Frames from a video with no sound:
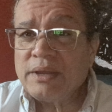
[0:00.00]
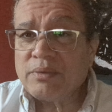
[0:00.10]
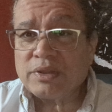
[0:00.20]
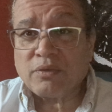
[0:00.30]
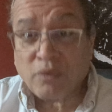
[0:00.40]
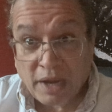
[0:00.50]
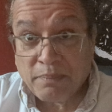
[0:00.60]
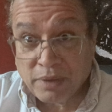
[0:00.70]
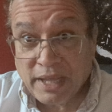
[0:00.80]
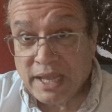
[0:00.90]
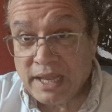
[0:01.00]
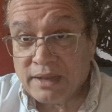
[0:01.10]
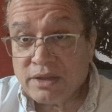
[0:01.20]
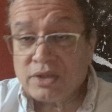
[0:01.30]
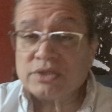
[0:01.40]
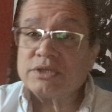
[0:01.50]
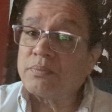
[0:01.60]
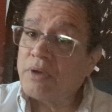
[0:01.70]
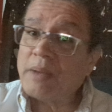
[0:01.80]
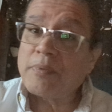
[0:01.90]
with the right blade. You use the
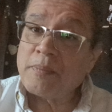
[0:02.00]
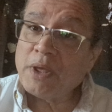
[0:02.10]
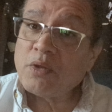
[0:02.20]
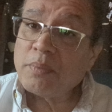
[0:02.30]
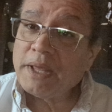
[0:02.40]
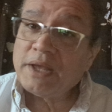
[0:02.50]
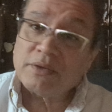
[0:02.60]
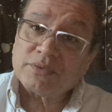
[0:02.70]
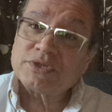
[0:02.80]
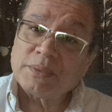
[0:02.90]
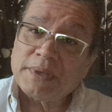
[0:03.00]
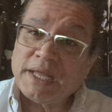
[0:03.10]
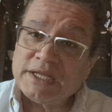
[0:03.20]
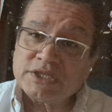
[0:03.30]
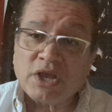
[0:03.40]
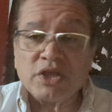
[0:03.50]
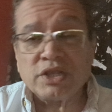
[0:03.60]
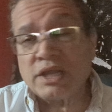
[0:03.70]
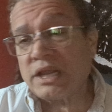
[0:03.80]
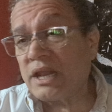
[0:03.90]
proper metal blade and a reciprocating saw, you're
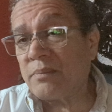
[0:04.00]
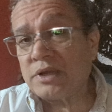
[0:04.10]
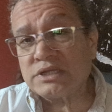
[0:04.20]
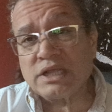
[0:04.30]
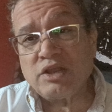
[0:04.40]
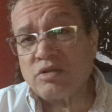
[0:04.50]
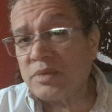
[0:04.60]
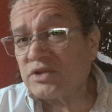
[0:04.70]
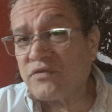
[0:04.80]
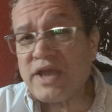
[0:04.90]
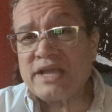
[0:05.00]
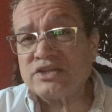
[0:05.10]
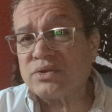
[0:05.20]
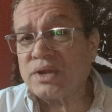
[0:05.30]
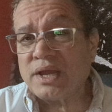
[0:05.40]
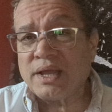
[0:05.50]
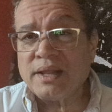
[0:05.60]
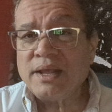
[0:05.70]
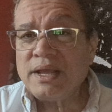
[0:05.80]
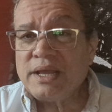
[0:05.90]
going to get a much cleaner, much faster cut
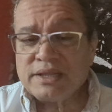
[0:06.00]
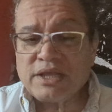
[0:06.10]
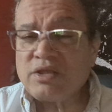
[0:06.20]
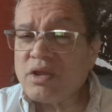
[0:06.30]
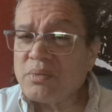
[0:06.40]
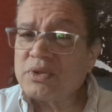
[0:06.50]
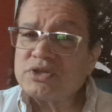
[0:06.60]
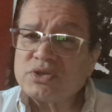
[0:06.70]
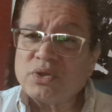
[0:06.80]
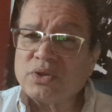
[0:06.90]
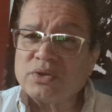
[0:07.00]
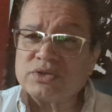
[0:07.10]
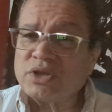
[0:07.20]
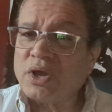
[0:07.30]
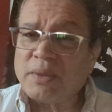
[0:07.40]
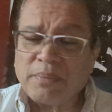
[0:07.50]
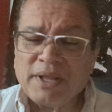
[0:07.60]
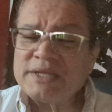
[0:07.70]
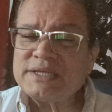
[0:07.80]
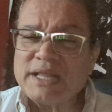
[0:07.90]
than you are with a circular saw.
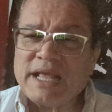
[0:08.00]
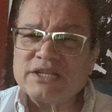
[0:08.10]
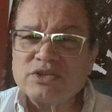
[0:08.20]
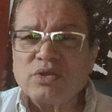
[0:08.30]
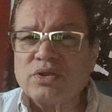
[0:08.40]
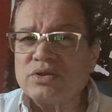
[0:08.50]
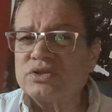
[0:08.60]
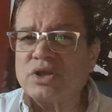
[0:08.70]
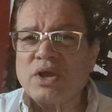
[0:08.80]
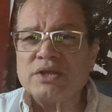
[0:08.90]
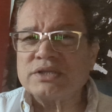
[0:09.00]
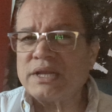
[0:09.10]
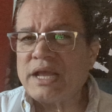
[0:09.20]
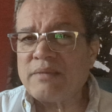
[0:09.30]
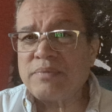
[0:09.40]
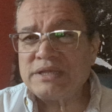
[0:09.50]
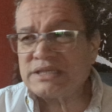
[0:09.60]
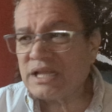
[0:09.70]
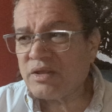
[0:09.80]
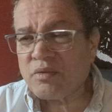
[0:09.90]
Plus, that circular saw is going to have
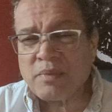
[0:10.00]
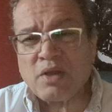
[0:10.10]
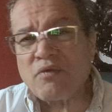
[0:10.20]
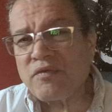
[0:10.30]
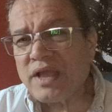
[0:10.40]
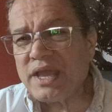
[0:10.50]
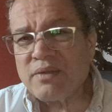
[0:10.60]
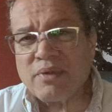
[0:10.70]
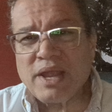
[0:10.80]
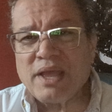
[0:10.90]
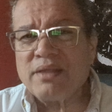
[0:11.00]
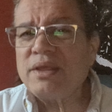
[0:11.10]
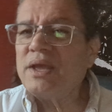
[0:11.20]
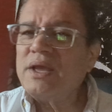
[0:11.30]
pieces of little metal flying around.